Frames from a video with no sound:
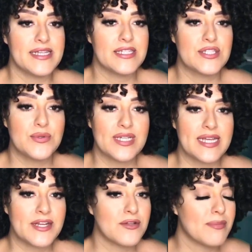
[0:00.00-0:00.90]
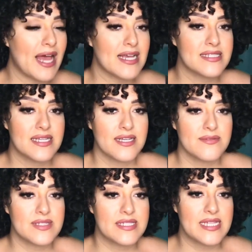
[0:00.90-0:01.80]
2 identical bags
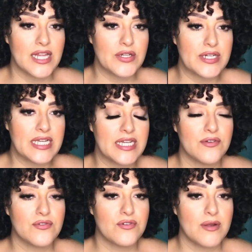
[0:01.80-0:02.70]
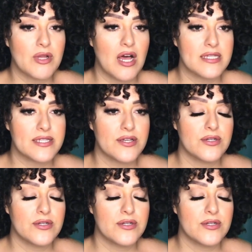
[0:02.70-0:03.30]
of celery from Costco,